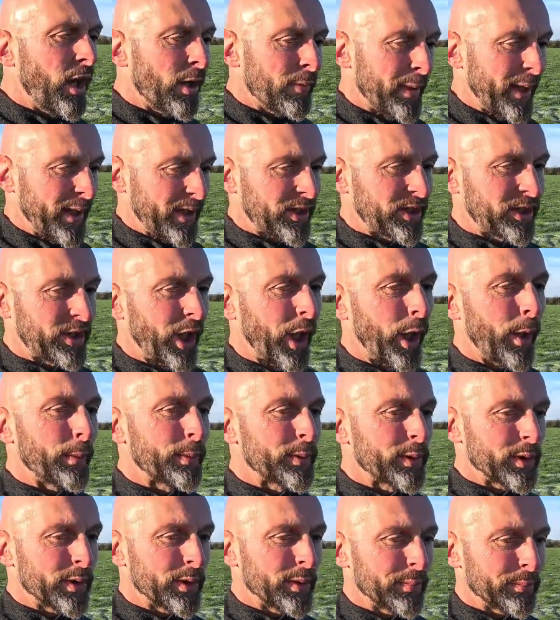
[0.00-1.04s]
so much scope
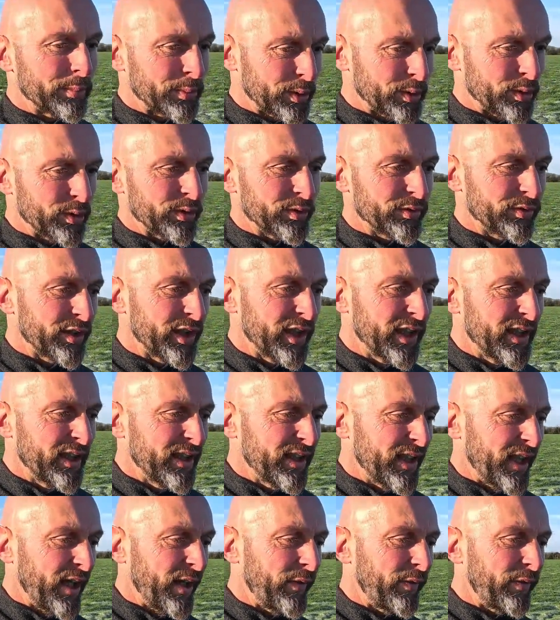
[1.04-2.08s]
to improve.
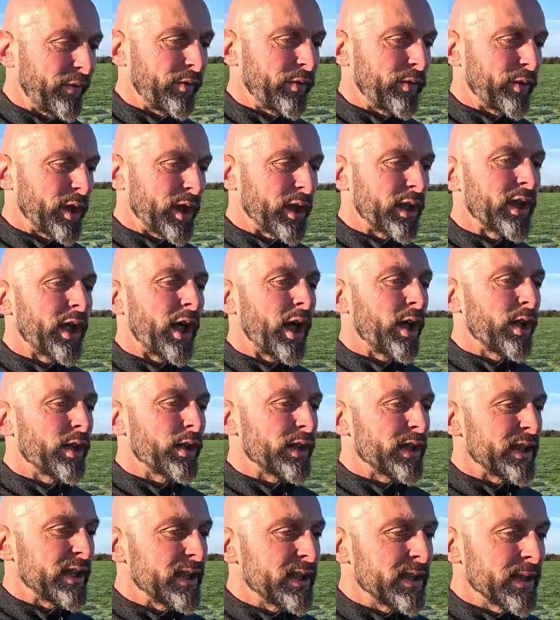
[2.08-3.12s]
If we're
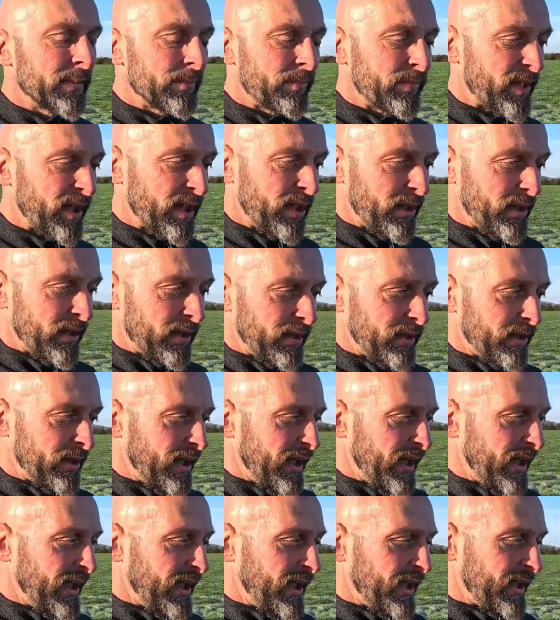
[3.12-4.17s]
only
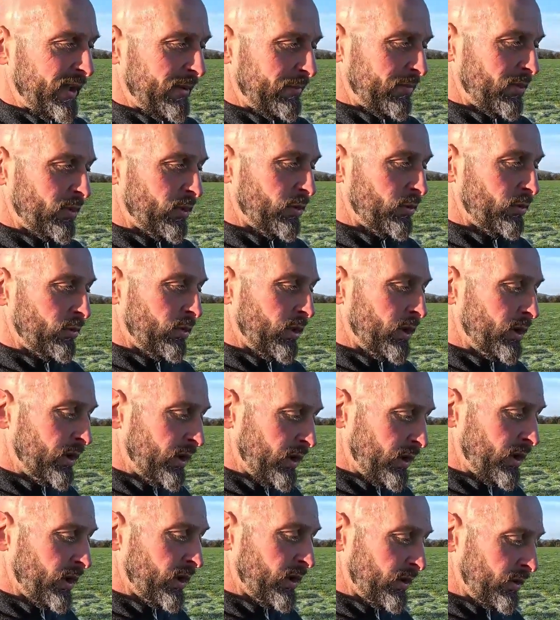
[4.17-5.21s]
uh,
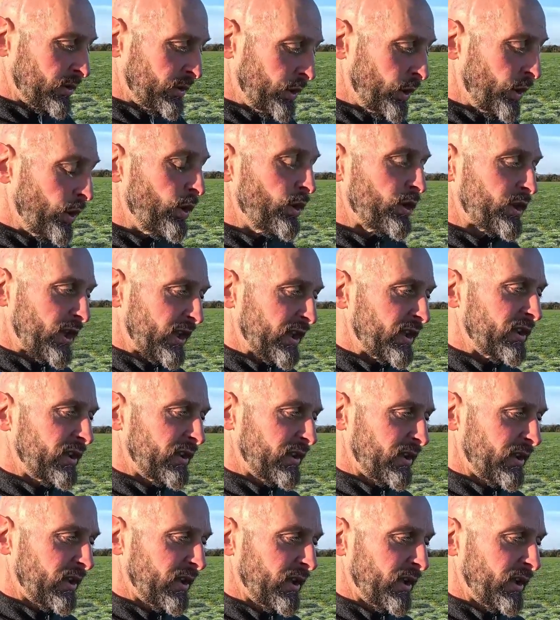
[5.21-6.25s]
using
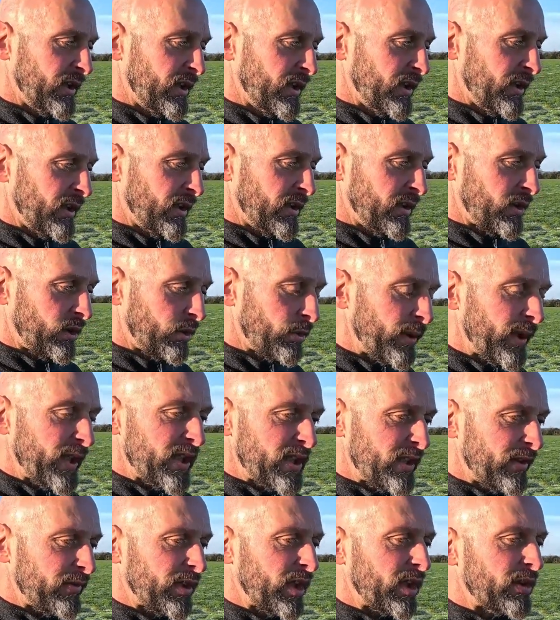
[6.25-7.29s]

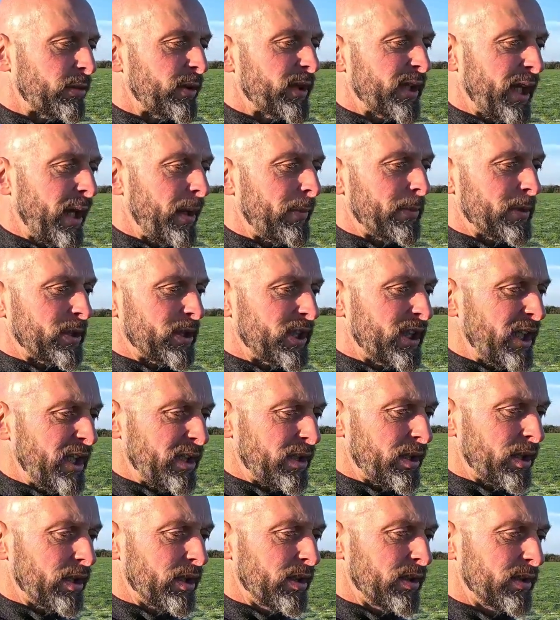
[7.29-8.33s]
27 to 28%
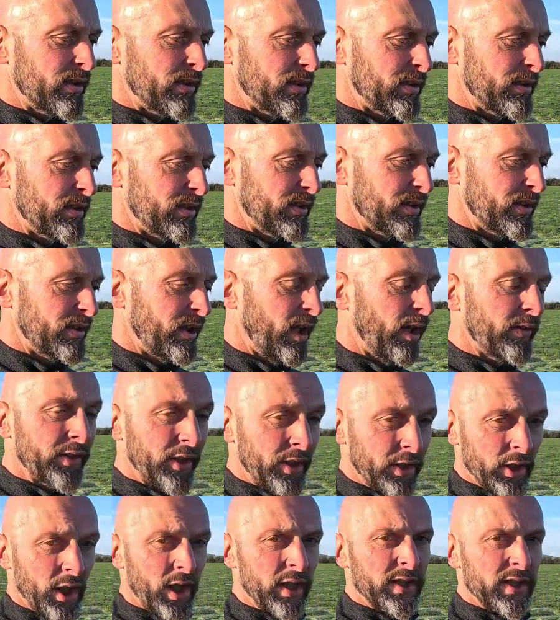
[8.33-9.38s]
of the
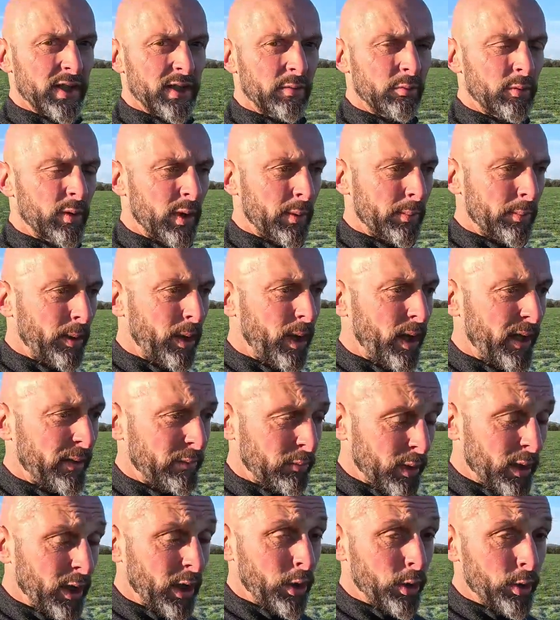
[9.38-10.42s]
nitrogen we apply,
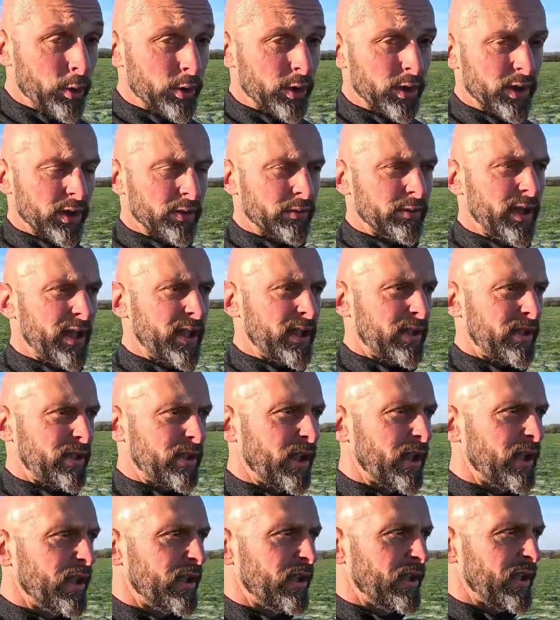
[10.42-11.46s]
we're losing the rest
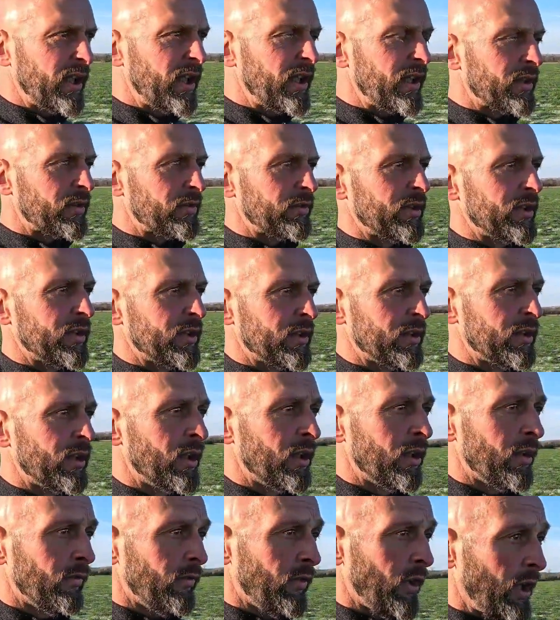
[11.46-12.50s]
either in
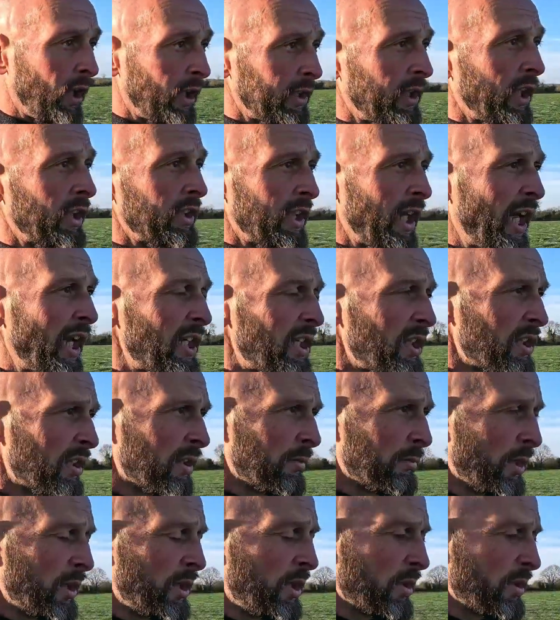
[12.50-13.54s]
volatilization
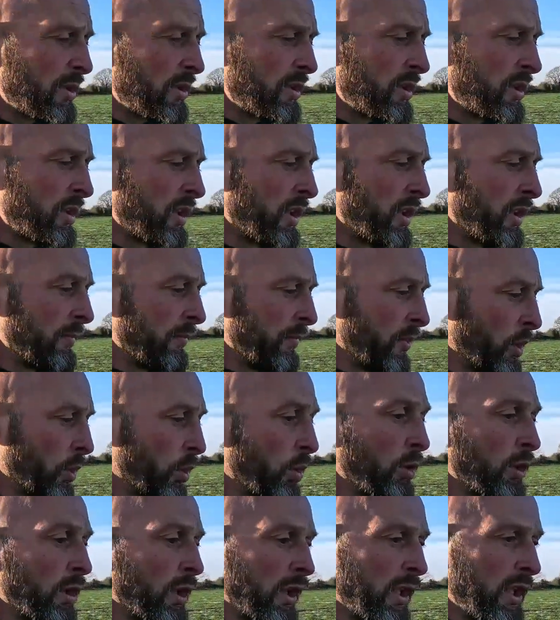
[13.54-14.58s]
emissions
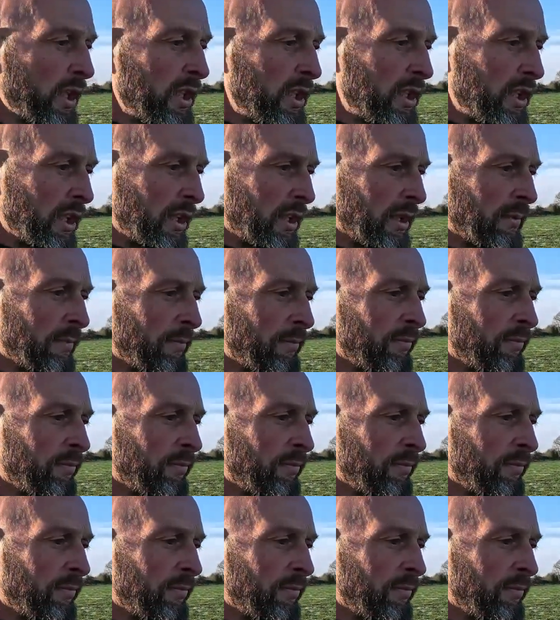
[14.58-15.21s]
or in leaching.